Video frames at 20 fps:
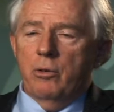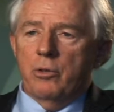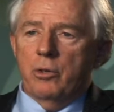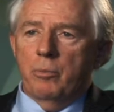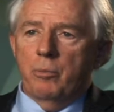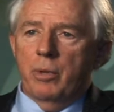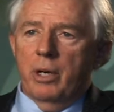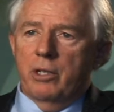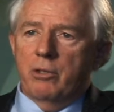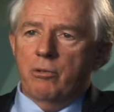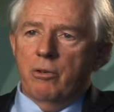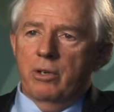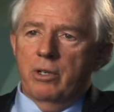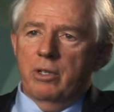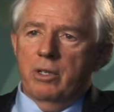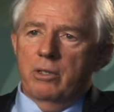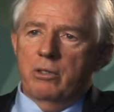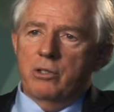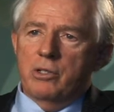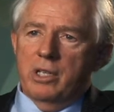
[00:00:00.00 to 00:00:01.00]
them by trying
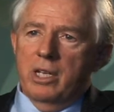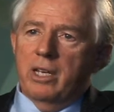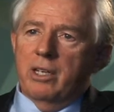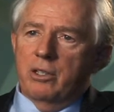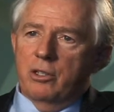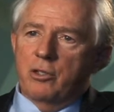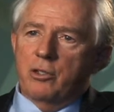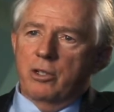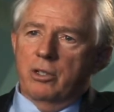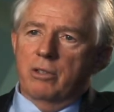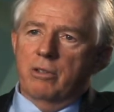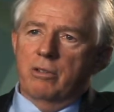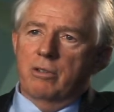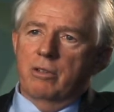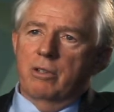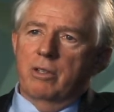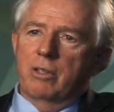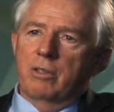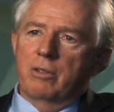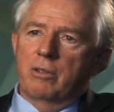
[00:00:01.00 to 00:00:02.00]
to understand each other
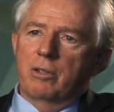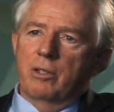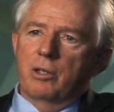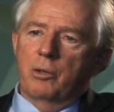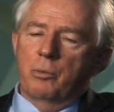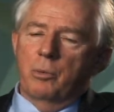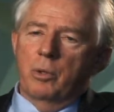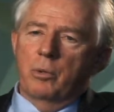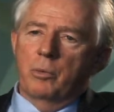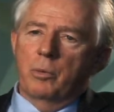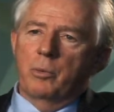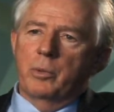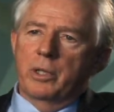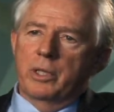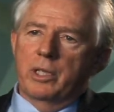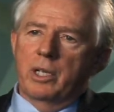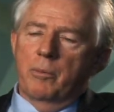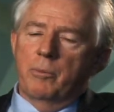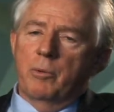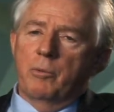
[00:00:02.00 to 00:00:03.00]
and where we're really
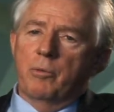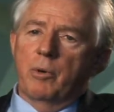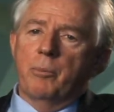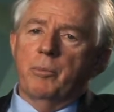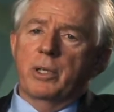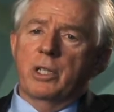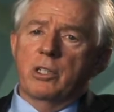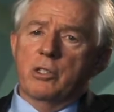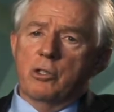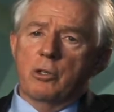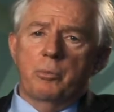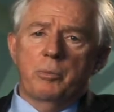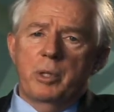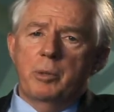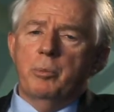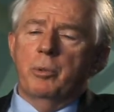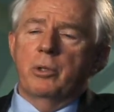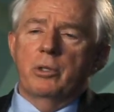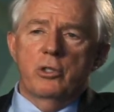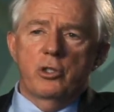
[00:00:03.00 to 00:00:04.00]
coming from. Because there are
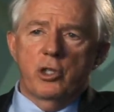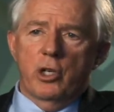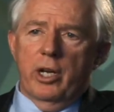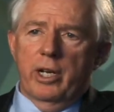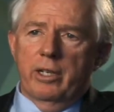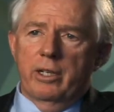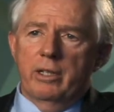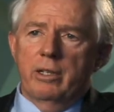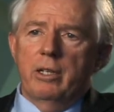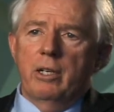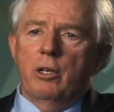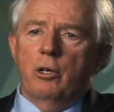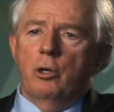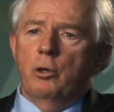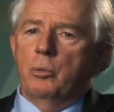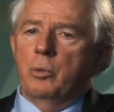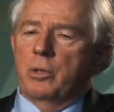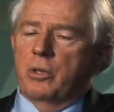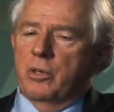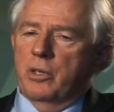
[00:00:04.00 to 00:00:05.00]
people in China who
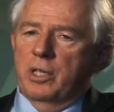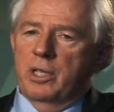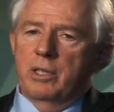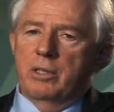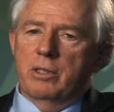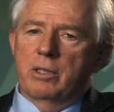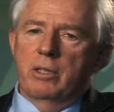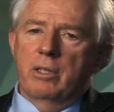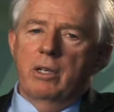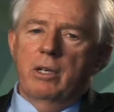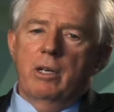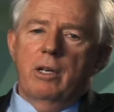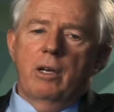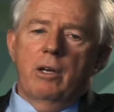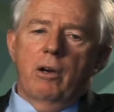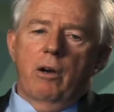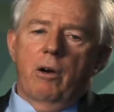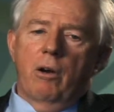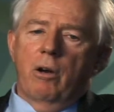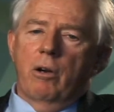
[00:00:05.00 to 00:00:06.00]
would think that
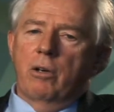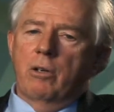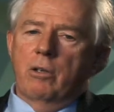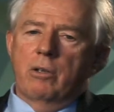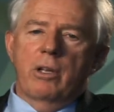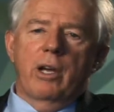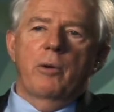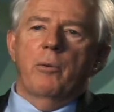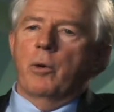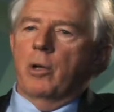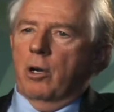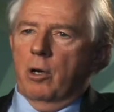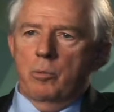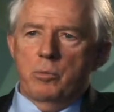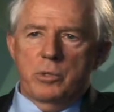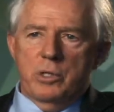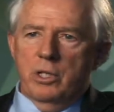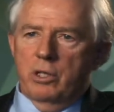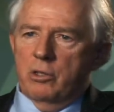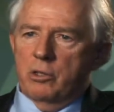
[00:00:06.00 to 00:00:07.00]
our Taiwan
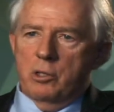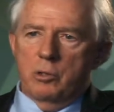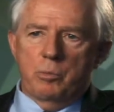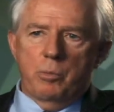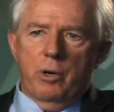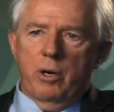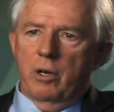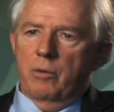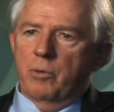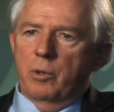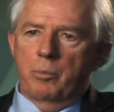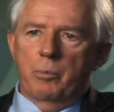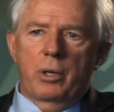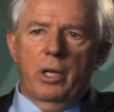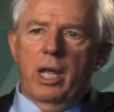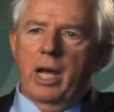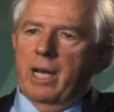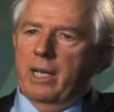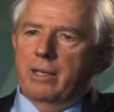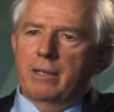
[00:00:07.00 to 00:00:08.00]
arms sales is part of a
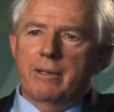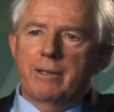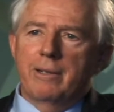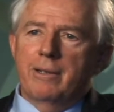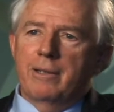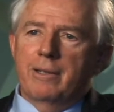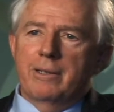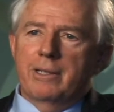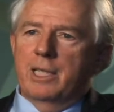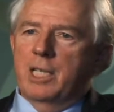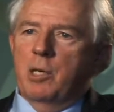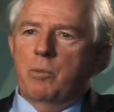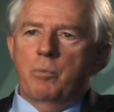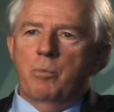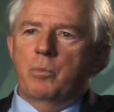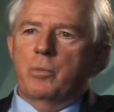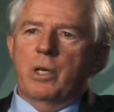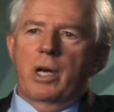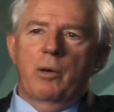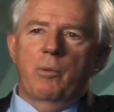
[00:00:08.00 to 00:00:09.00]
plot to keep
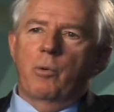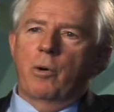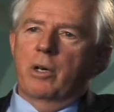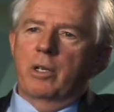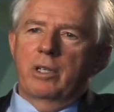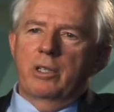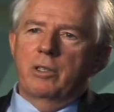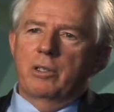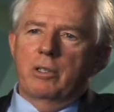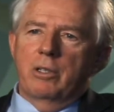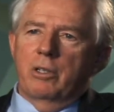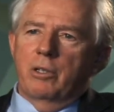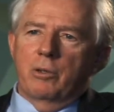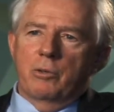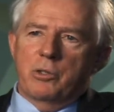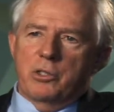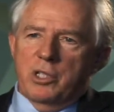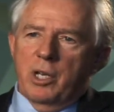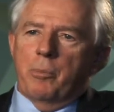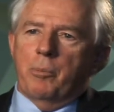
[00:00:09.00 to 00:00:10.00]
Taiwan
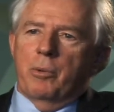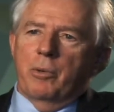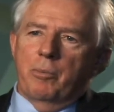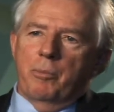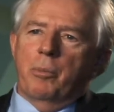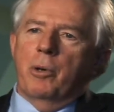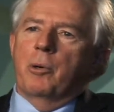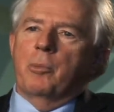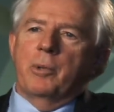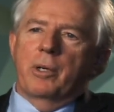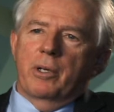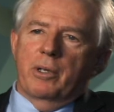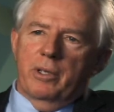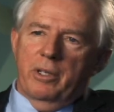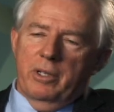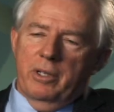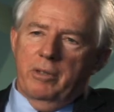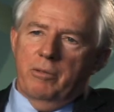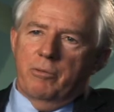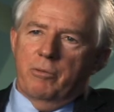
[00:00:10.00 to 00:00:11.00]
separate
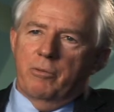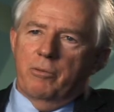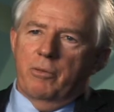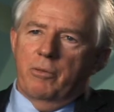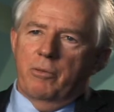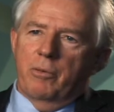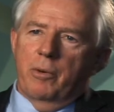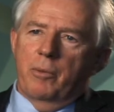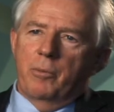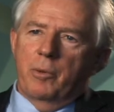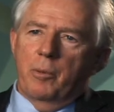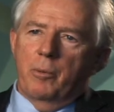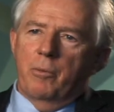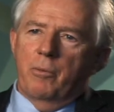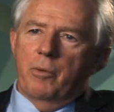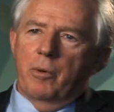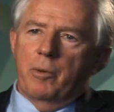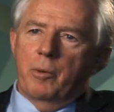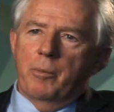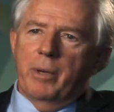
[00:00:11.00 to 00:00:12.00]
permanently from
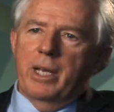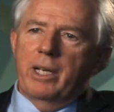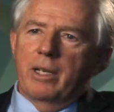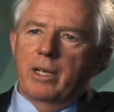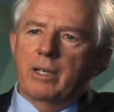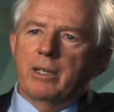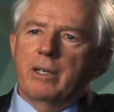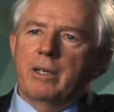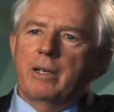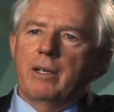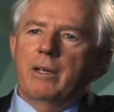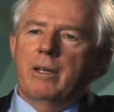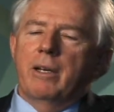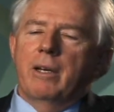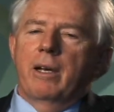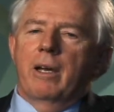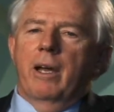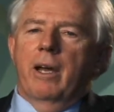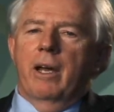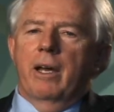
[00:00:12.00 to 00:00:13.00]
the
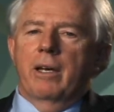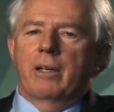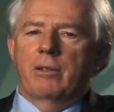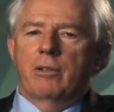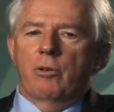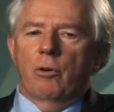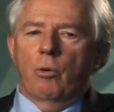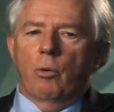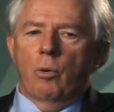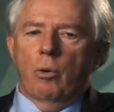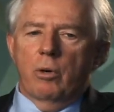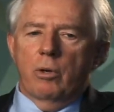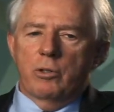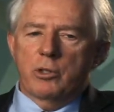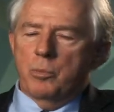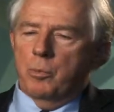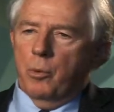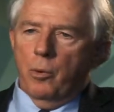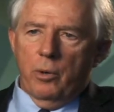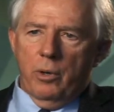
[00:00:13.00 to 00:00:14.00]
mainland, or
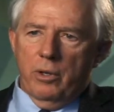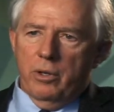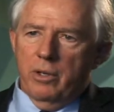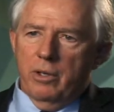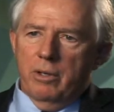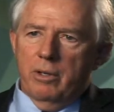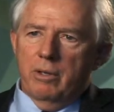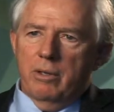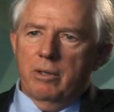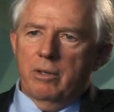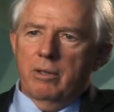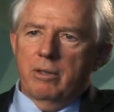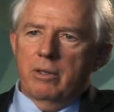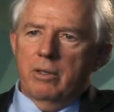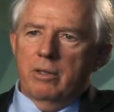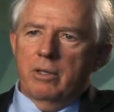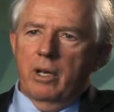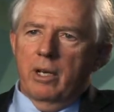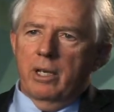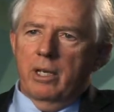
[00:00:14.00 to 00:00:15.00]
support of
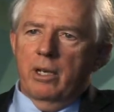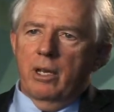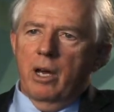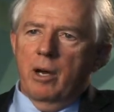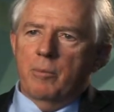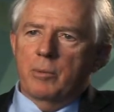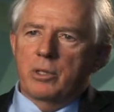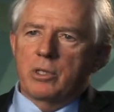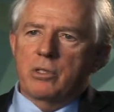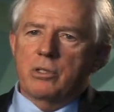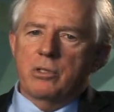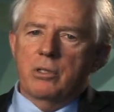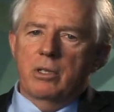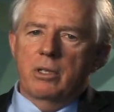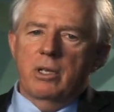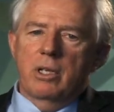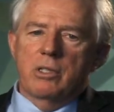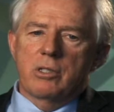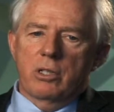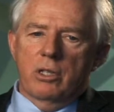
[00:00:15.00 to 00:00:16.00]
the Dalai Lama
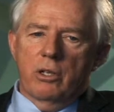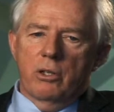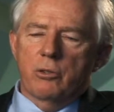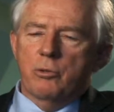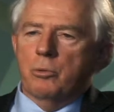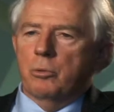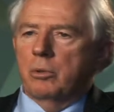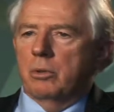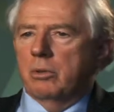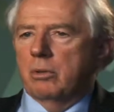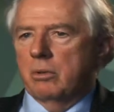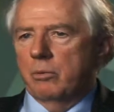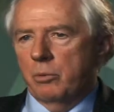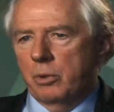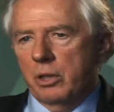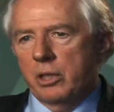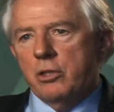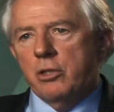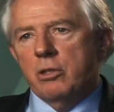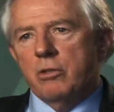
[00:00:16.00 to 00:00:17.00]
as a cultural and
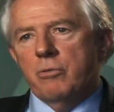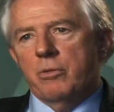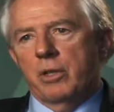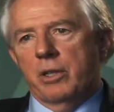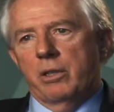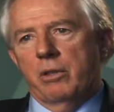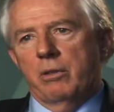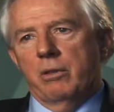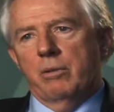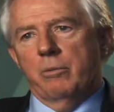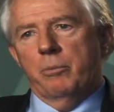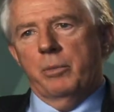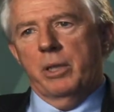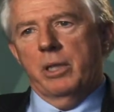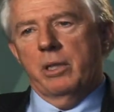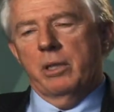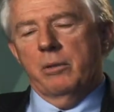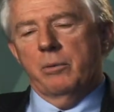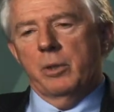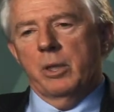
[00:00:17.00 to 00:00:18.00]
religious figure.
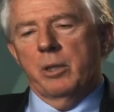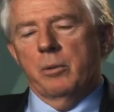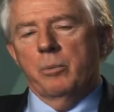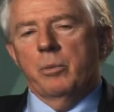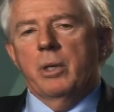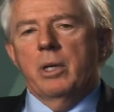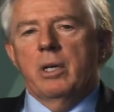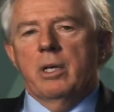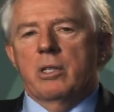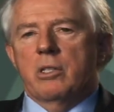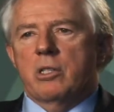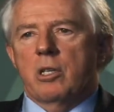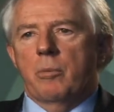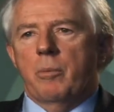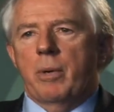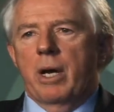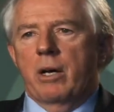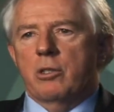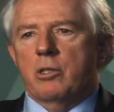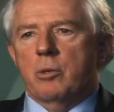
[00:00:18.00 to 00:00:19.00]
Meeting him is
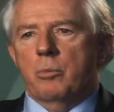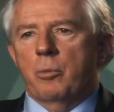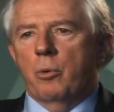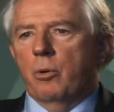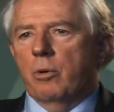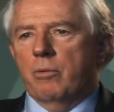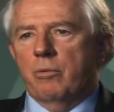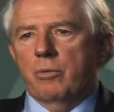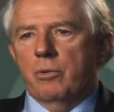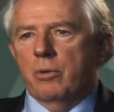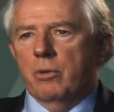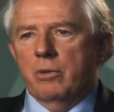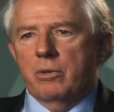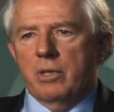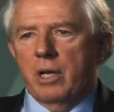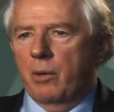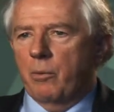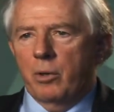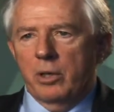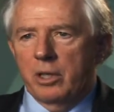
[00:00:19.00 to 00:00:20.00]
somehow support for
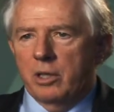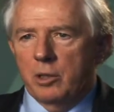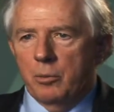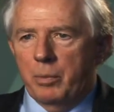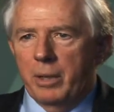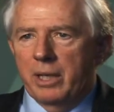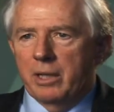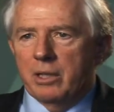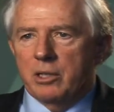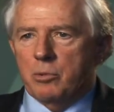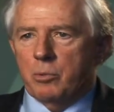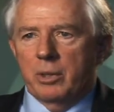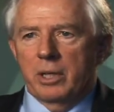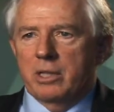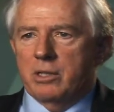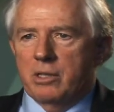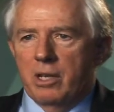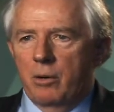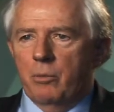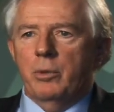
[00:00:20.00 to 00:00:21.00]
Taiwan independence. Well,
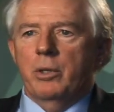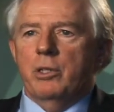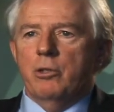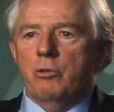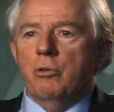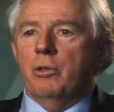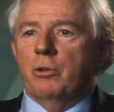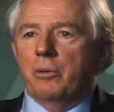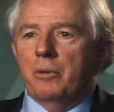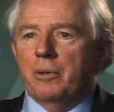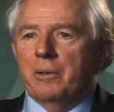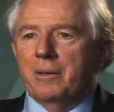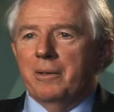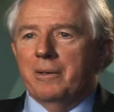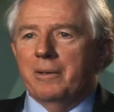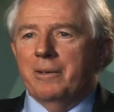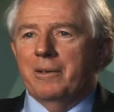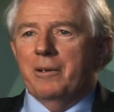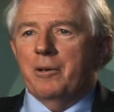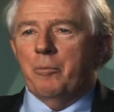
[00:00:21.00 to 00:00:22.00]
that's not really true,
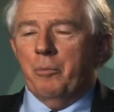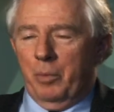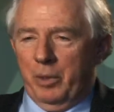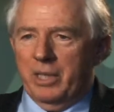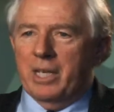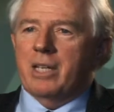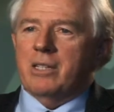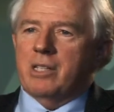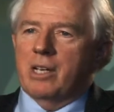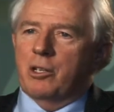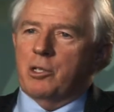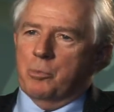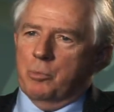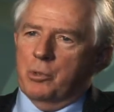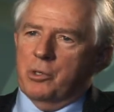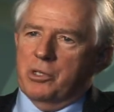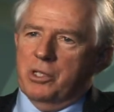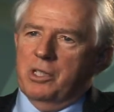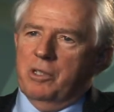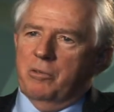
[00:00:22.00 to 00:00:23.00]
but that's how it's
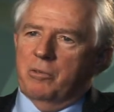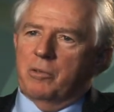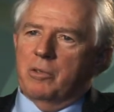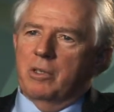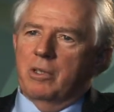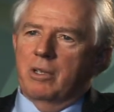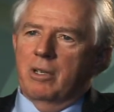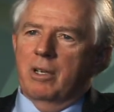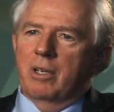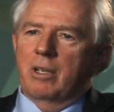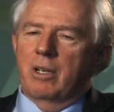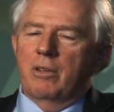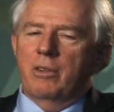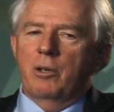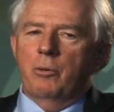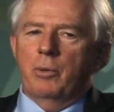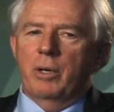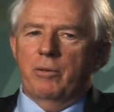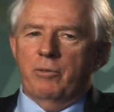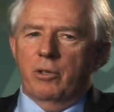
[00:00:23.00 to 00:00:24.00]
perceived, and I
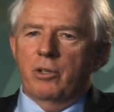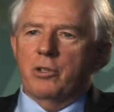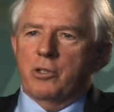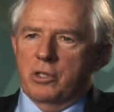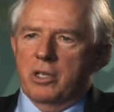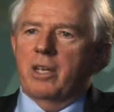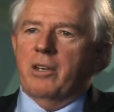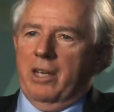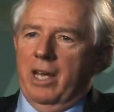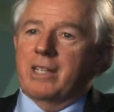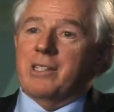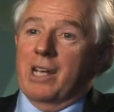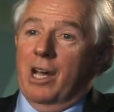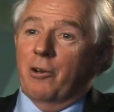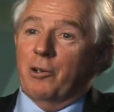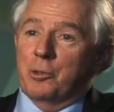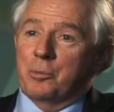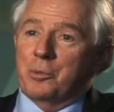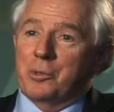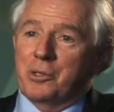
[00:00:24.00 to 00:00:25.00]
think we have to understand that's
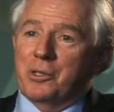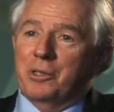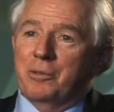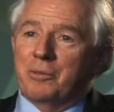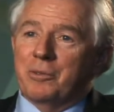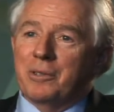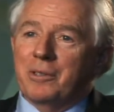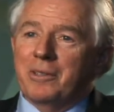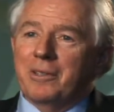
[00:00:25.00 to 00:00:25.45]
how it's perceived.